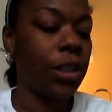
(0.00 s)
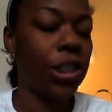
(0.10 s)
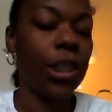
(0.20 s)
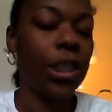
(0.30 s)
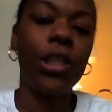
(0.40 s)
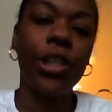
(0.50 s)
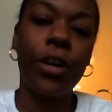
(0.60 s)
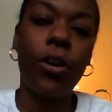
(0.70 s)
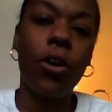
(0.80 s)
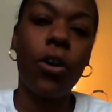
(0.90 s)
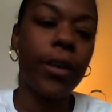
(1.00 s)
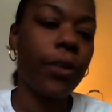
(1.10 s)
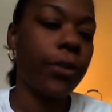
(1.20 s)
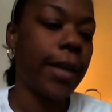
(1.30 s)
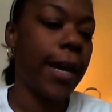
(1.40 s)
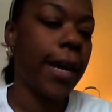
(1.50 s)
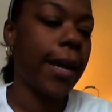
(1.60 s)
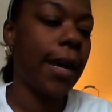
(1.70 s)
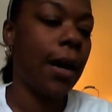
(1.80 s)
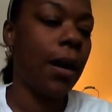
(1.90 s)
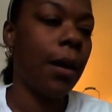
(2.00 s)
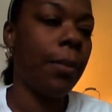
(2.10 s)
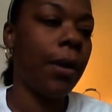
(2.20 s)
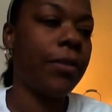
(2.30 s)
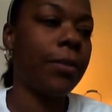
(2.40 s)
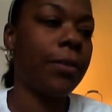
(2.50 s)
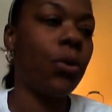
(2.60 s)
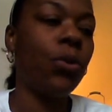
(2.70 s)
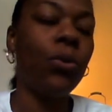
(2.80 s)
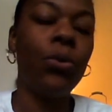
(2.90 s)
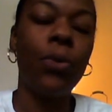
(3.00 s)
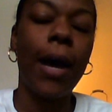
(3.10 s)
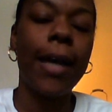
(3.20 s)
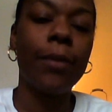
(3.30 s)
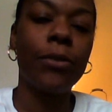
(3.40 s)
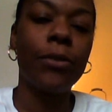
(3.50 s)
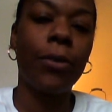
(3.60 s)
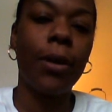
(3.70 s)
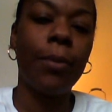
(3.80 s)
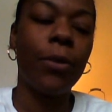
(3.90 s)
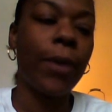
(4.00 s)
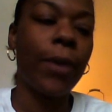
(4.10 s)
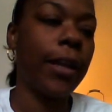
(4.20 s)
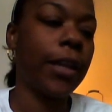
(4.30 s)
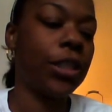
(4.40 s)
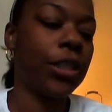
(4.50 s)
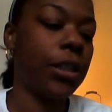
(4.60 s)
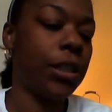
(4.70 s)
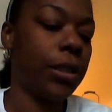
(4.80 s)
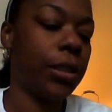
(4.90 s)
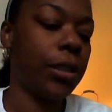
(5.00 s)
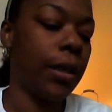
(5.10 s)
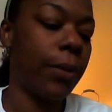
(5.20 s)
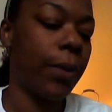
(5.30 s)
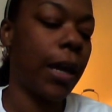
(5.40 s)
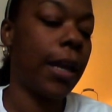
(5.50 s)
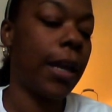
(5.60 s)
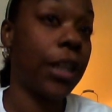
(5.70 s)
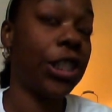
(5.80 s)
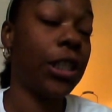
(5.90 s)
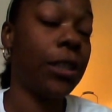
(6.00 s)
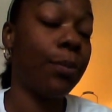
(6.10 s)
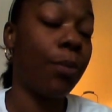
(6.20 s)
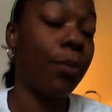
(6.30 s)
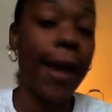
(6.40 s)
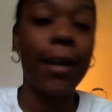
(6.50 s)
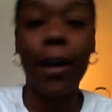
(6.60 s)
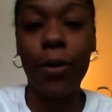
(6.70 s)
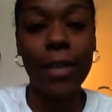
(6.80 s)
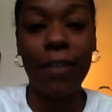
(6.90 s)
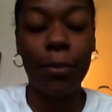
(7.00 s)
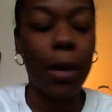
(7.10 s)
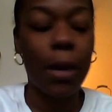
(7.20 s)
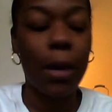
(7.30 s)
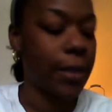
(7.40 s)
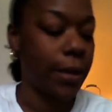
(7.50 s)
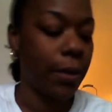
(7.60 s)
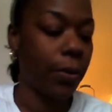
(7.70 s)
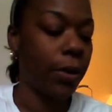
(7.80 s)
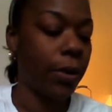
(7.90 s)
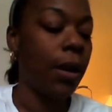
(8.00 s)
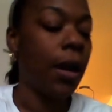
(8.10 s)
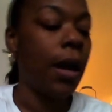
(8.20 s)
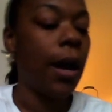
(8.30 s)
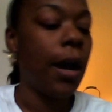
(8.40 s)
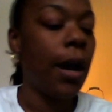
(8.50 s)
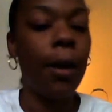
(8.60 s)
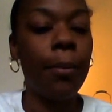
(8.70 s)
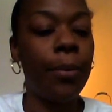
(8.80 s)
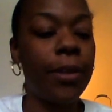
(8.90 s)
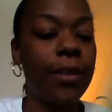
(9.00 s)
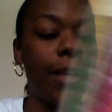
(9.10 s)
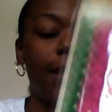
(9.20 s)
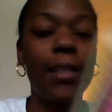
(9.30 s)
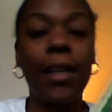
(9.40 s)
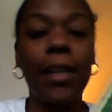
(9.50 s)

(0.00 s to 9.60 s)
she shared a haul the other day um, of some cool new items from the Recollections Recollections brand. I always have a problem saying that word. Um, but these